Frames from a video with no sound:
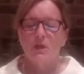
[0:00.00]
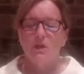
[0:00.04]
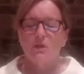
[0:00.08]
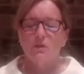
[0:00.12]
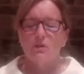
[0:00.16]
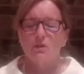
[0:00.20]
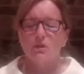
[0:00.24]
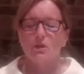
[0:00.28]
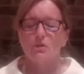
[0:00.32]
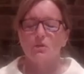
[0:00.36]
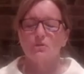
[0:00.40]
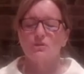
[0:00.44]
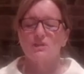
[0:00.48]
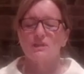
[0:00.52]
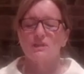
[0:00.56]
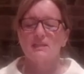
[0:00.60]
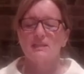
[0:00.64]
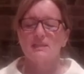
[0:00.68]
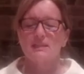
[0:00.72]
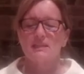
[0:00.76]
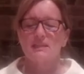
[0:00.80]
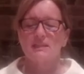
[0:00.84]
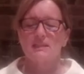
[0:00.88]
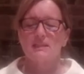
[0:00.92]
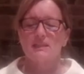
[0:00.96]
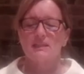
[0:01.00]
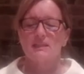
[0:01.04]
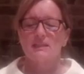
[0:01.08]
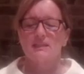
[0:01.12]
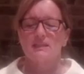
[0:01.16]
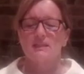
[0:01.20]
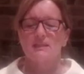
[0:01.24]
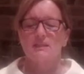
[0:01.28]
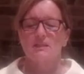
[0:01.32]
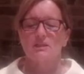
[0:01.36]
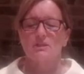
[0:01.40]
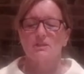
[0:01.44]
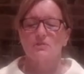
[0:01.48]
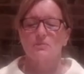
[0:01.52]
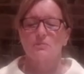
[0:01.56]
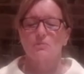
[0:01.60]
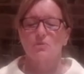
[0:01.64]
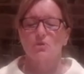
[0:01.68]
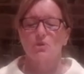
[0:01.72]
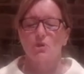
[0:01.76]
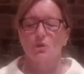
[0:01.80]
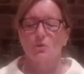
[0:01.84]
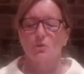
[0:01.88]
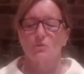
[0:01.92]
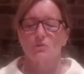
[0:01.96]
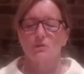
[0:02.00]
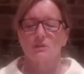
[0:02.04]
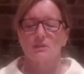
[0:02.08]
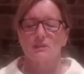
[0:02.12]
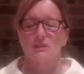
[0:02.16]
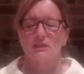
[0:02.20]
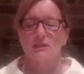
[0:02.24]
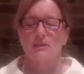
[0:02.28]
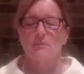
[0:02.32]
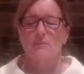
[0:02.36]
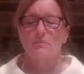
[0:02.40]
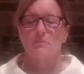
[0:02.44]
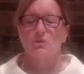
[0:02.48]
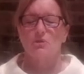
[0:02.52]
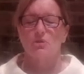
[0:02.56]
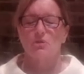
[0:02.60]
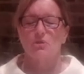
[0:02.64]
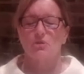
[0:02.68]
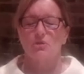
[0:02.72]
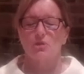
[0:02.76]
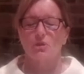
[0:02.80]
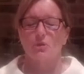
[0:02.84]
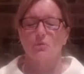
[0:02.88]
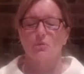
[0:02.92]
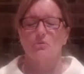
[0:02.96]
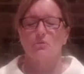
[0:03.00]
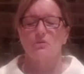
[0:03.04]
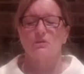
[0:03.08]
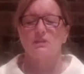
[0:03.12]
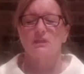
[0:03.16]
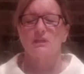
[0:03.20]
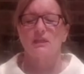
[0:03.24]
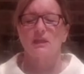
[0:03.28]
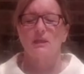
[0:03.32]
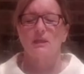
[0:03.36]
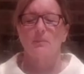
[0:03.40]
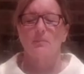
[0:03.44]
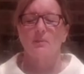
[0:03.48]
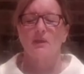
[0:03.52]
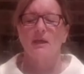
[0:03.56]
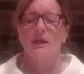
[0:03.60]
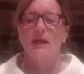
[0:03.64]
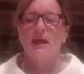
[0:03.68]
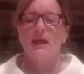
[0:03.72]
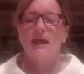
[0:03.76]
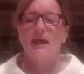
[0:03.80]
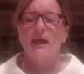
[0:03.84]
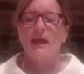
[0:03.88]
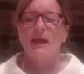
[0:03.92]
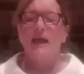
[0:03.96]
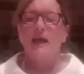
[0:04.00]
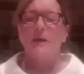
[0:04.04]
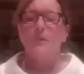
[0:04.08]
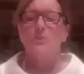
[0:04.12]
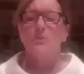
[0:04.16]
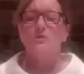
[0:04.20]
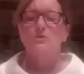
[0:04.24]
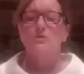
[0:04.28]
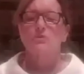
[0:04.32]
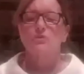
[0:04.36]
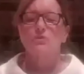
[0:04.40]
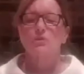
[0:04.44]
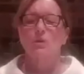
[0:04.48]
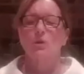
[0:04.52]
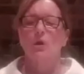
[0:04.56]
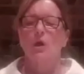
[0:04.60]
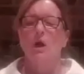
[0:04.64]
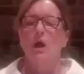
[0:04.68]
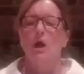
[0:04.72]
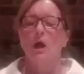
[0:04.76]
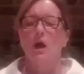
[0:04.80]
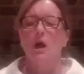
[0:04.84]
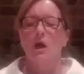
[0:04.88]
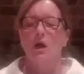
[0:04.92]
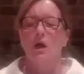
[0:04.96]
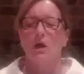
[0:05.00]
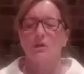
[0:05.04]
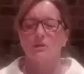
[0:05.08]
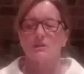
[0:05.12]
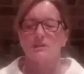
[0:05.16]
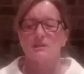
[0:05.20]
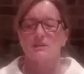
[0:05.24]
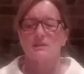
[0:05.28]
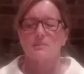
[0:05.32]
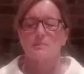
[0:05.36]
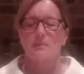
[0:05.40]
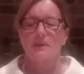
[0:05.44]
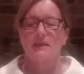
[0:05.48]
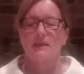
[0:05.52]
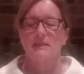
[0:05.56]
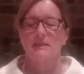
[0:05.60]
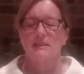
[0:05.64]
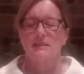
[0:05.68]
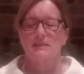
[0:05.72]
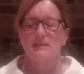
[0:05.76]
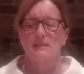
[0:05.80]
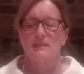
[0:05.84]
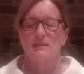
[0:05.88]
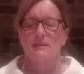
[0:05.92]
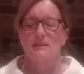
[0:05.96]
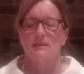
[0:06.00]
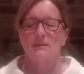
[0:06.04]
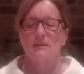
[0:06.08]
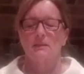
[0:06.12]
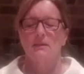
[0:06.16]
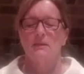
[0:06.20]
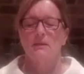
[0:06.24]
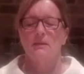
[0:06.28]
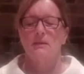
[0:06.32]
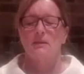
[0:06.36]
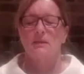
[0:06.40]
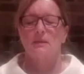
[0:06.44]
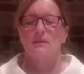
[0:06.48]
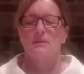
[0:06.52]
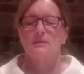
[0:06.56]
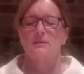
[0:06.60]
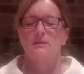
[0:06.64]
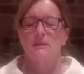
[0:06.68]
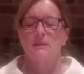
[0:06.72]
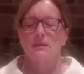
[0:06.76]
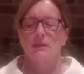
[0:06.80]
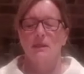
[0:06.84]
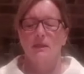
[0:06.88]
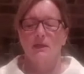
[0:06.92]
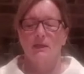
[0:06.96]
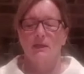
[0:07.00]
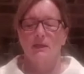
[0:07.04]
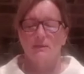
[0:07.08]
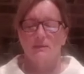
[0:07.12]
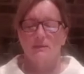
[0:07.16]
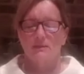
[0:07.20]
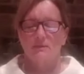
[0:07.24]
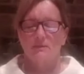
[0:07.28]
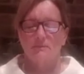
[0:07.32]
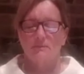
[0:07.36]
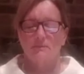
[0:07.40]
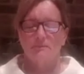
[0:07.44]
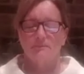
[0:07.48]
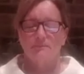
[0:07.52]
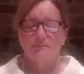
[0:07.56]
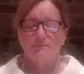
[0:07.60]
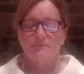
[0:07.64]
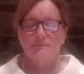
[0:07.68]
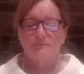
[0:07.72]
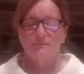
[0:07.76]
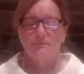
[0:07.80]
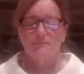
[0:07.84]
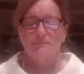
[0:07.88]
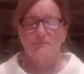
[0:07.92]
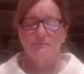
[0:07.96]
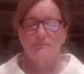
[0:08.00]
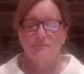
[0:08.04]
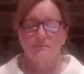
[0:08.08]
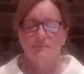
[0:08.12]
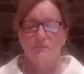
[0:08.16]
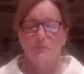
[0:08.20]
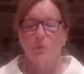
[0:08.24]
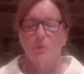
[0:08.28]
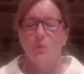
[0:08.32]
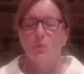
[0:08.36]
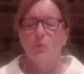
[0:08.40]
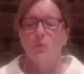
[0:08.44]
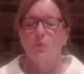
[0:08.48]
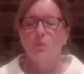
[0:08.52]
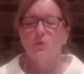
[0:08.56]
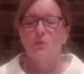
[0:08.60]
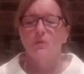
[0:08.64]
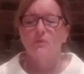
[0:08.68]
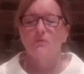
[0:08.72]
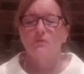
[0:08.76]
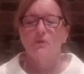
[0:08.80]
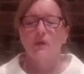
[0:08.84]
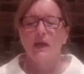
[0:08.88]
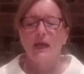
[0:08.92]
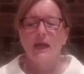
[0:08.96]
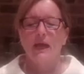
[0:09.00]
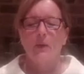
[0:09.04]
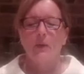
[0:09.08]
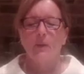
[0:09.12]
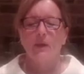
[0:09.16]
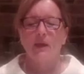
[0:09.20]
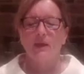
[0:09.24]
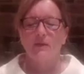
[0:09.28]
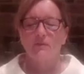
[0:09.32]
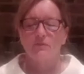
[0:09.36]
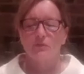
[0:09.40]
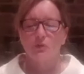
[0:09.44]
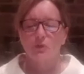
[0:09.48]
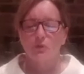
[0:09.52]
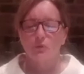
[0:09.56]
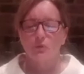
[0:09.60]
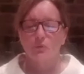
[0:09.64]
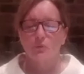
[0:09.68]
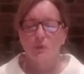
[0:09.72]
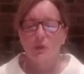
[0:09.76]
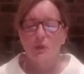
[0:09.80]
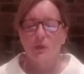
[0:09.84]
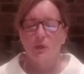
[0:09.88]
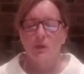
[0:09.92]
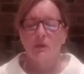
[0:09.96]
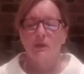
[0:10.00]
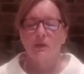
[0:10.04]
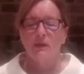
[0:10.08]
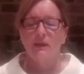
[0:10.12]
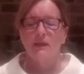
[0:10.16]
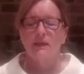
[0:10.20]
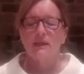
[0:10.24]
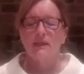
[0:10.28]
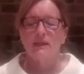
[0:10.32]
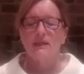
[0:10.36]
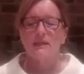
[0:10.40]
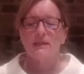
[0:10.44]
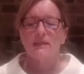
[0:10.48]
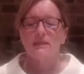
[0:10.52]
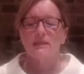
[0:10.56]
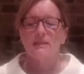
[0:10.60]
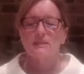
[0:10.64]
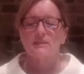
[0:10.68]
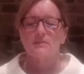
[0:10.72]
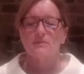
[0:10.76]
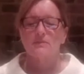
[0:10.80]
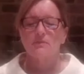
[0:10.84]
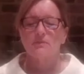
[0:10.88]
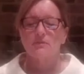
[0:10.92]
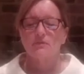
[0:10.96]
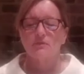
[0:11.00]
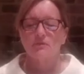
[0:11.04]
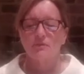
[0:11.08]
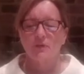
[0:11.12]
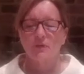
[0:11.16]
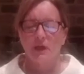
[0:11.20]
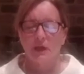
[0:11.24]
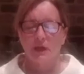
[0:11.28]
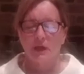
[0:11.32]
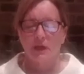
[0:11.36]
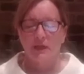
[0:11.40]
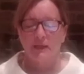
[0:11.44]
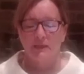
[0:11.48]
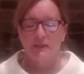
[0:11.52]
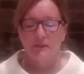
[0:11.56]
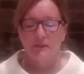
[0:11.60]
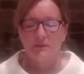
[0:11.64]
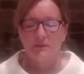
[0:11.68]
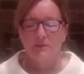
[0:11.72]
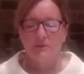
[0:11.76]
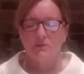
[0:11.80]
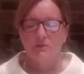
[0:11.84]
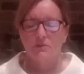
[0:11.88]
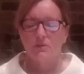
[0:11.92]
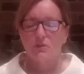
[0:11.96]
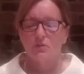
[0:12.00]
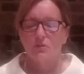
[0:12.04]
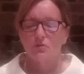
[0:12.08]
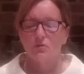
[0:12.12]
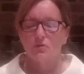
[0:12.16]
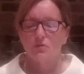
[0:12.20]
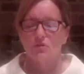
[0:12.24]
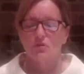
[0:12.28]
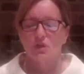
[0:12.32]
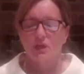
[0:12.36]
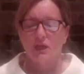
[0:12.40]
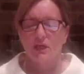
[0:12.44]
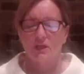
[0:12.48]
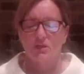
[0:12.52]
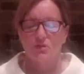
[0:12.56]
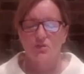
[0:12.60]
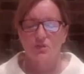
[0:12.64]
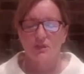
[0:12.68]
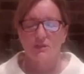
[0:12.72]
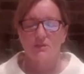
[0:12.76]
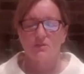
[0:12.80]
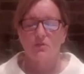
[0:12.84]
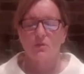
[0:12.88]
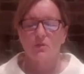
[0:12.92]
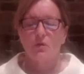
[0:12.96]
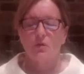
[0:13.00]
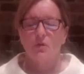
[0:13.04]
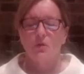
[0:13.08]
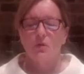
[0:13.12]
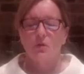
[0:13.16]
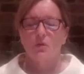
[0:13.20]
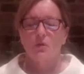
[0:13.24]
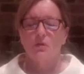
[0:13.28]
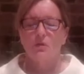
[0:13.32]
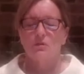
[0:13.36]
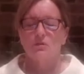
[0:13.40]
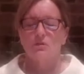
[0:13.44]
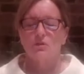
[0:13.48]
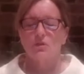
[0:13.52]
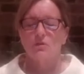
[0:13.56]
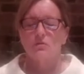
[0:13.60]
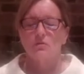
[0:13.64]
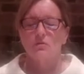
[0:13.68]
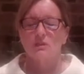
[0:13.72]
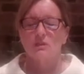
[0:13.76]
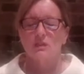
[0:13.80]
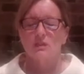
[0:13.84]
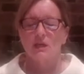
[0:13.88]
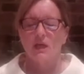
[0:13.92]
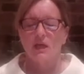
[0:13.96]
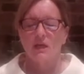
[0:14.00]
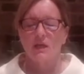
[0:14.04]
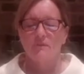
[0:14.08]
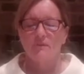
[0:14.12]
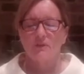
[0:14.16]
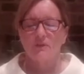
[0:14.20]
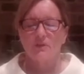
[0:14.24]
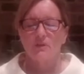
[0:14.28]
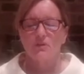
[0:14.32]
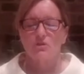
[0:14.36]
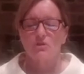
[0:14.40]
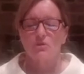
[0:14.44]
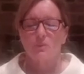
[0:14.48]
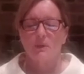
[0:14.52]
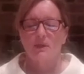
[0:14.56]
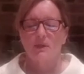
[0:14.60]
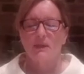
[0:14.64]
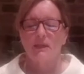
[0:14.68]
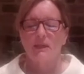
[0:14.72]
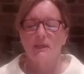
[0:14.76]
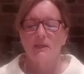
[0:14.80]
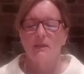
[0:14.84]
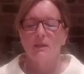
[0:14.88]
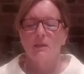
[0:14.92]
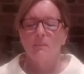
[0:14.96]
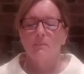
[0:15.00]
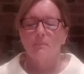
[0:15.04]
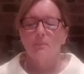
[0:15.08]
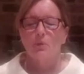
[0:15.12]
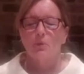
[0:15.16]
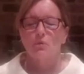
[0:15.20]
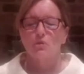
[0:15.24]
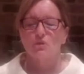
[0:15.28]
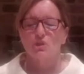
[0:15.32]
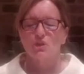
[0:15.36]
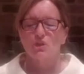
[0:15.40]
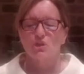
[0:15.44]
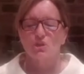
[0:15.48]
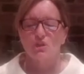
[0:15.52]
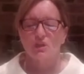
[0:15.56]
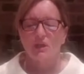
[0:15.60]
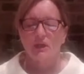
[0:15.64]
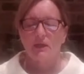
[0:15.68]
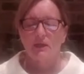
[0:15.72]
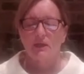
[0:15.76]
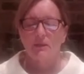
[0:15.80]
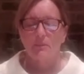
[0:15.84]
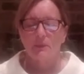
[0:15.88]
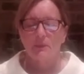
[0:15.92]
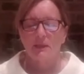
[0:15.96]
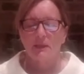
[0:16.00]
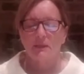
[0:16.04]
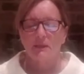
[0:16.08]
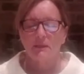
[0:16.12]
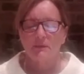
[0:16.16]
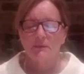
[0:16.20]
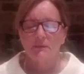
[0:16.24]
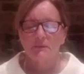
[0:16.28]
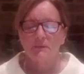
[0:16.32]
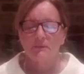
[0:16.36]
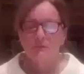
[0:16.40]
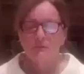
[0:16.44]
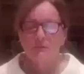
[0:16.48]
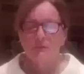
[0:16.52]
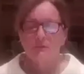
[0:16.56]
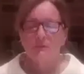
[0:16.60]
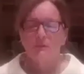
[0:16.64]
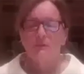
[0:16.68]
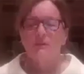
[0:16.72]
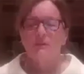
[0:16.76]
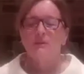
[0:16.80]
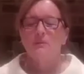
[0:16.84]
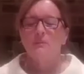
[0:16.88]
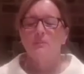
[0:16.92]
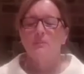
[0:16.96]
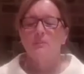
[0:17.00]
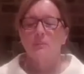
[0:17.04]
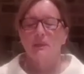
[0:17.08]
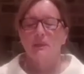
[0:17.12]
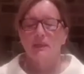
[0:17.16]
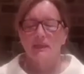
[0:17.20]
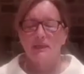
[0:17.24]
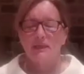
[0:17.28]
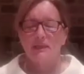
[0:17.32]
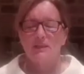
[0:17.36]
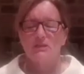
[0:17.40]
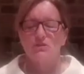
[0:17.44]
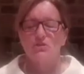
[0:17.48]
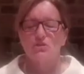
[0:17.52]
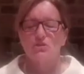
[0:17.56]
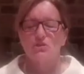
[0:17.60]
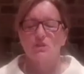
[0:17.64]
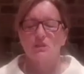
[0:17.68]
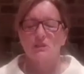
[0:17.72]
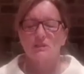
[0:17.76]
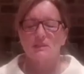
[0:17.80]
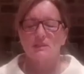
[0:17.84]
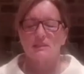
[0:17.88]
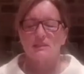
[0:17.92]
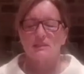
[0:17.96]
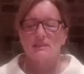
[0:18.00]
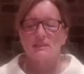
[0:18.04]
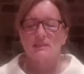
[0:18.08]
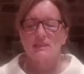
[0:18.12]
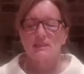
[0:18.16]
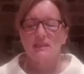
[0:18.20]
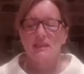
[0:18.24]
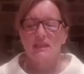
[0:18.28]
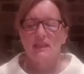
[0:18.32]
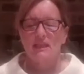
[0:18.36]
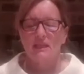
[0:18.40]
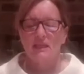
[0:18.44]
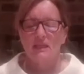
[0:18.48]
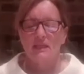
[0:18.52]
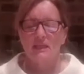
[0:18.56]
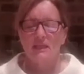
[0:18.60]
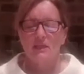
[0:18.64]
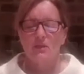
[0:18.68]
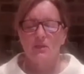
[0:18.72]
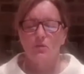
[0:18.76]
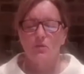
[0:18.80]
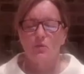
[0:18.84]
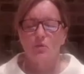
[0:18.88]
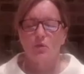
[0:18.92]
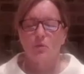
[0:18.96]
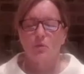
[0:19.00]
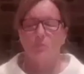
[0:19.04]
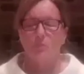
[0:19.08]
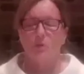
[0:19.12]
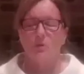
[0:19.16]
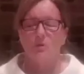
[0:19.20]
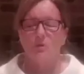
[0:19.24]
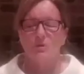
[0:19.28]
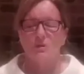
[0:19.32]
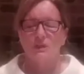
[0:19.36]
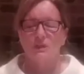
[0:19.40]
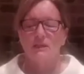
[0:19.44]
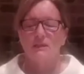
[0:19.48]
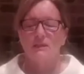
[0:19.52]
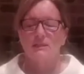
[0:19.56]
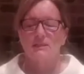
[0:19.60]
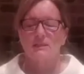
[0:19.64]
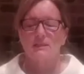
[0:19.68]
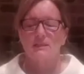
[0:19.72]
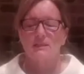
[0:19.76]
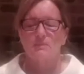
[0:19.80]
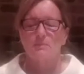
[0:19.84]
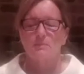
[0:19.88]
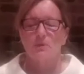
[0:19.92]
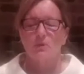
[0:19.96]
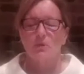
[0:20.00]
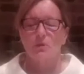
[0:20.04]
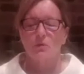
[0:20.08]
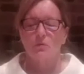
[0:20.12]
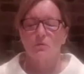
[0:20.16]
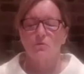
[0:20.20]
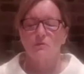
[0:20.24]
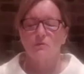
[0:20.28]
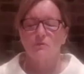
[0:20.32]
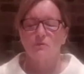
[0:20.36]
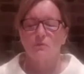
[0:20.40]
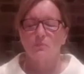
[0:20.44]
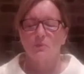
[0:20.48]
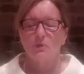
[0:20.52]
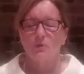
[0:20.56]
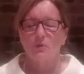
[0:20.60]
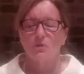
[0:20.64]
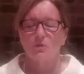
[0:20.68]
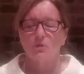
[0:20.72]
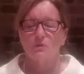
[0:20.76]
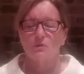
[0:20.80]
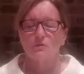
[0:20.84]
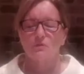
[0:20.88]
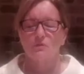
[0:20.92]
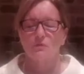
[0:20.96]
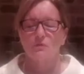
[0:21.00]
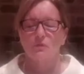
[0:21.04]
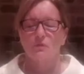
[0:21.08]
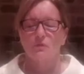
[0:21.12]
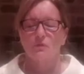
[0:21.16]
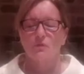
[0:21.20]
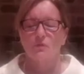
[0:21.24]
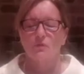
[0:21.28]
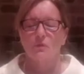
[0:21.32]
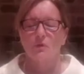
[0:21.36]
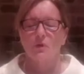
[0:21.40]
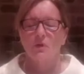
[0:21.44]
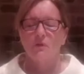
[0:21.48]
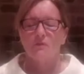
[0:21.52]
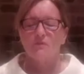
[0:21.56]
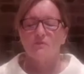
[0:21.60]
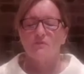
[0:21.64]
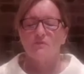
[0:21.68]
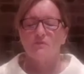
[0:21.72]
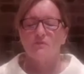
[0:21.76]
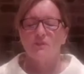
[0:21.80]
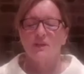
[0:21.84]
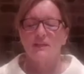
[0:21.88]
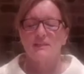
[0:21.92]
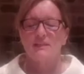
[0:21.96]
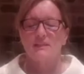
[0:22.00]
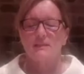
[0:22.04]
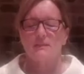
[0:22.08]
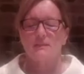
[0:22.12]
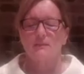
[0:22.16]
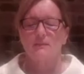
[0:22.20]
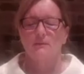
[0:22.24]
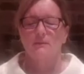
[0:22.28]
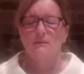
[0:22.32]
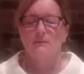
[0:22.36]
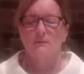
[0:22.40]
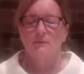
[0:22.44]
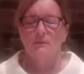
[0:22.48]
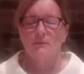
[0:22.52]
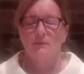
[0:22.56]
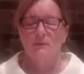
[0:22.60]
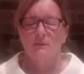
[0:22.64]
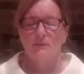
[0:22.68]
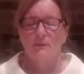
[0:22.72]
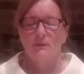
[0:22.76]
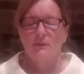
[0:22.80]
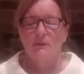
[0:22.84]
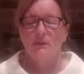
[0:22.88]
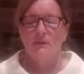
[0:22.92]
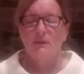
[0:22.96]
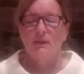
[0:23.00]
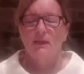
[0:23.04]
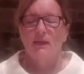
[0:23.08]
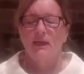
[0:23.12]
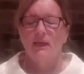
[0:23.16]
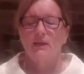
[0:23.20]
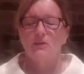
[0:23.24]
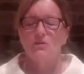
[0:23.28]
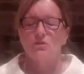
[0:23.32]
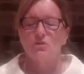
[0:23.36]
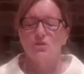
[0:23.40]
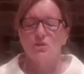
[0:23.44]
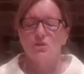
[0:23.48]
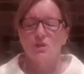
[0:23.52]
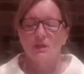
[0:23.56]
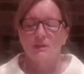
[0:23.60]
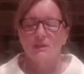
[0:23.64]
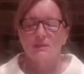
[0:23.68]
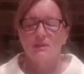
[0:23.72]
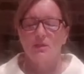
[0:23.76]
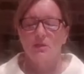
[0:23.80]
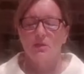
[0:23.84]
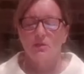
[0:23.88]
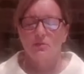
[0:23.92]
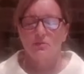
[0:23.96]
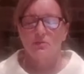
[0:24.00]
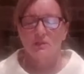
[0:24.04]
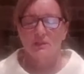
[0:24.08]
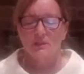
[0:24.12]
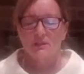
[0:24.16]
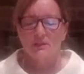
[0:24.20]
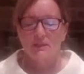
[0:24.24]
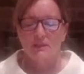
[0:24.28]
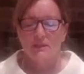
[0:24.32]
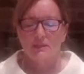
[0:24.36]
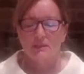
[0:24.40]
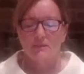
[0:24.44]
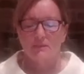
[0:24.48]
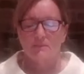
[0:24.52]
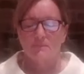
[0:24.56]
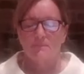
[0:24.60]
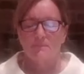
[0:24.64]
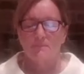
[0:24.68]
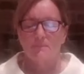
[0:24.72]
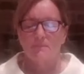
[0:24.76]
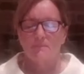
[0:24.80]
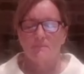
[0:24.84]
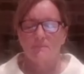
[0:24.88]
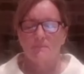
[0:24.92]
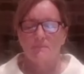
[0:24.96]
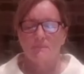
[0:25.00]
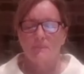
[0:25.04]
Notice the distance from shoulder tip to shoulder tip. How is the heart space tonight? All of however you are is fine. Don't change it. Don't dive into any body shaming. Please just see your body as this beautiful, beautiful vessel and just notice it.